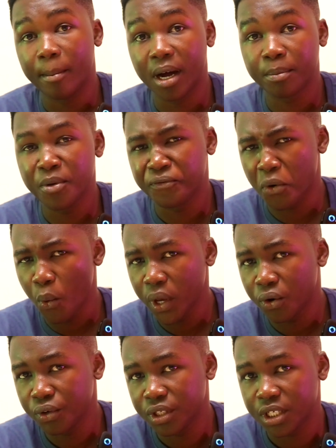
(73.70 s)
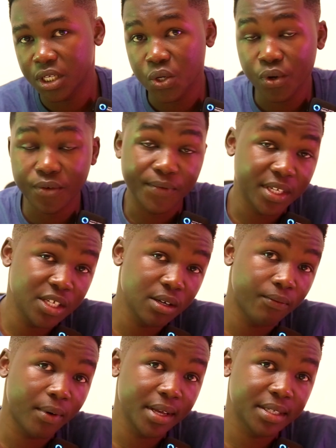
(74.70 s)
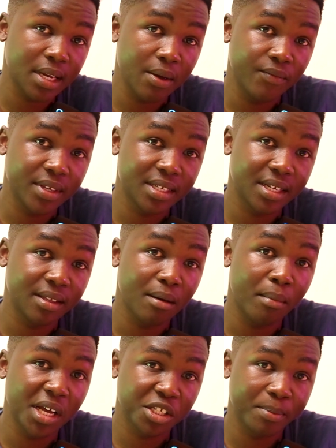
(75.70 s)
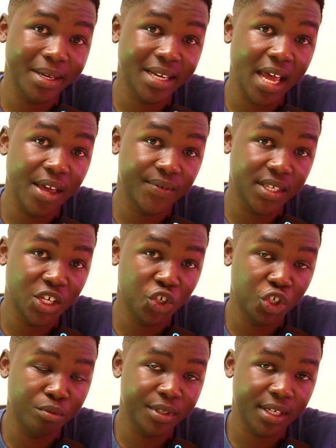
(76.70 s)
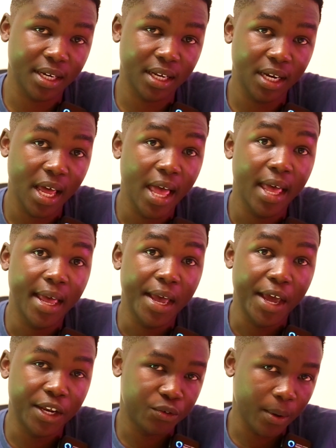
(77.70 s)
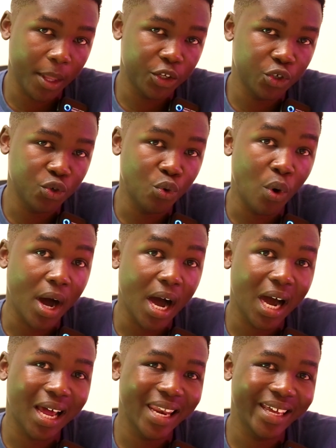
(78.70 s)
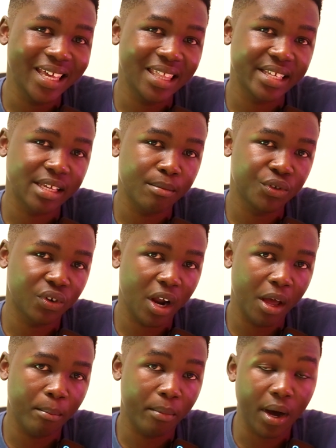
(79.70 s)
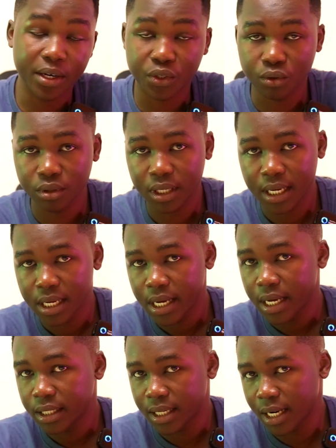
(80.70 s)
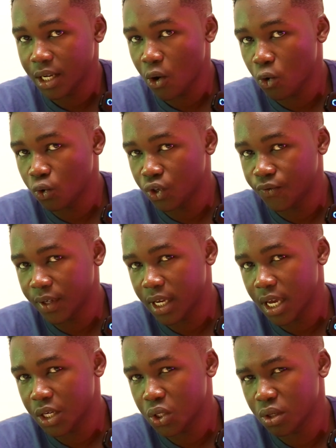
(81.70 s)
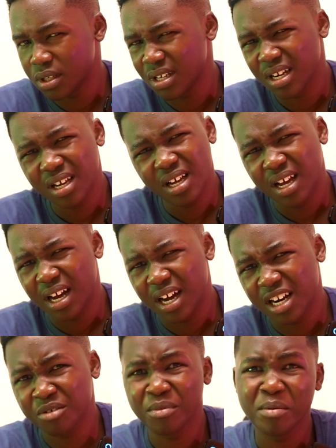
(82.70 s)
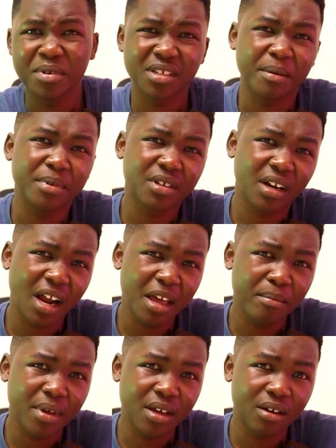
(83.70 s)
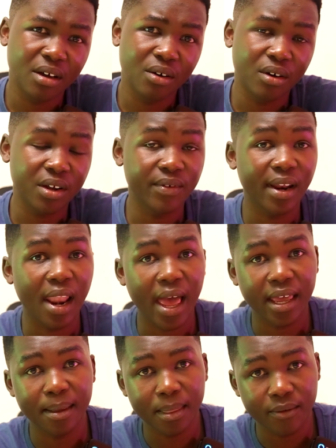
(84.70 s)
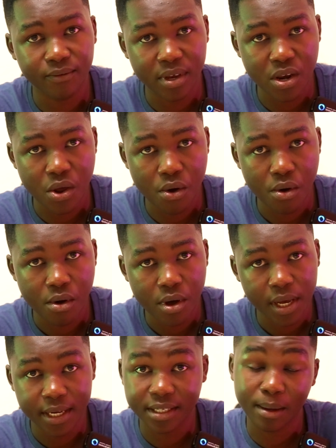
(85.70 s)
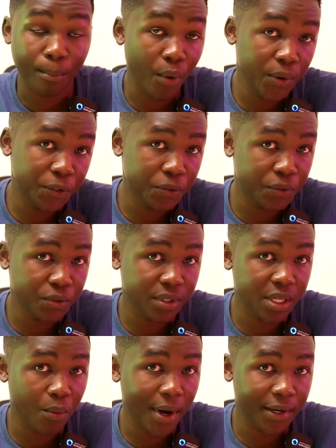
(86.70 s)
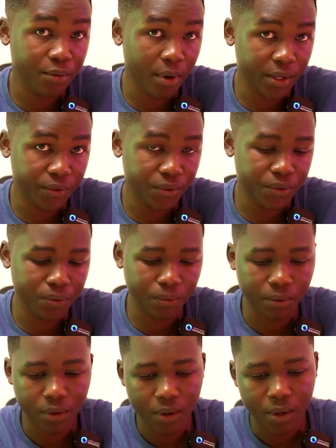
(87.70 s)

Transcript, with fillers: But before we continue, if it is your first time visiting the Masked Bettor FC YouTube channel, ensure that you are clicking the subscribe button, turning on notifications, and maybe subscribing or even liking the video. It's upon you to choose the one you want to do.